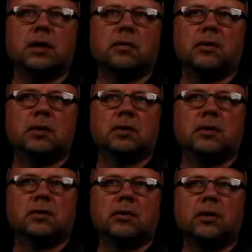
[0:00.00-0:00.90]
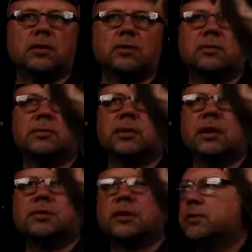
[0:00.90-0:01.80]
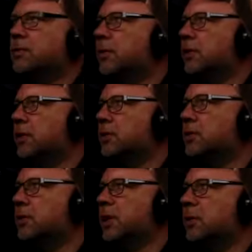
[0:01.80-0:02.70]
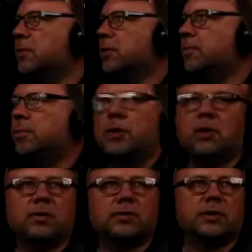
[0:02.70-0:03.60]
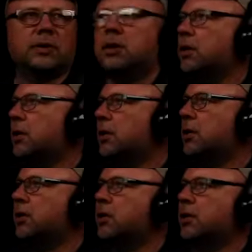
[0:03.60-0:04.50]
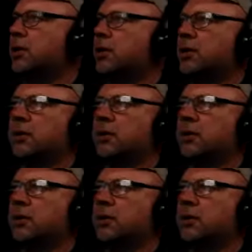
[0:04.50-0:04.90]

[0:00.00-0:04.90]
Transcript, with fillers: We're going to uh, try to find out what the number of poles are here.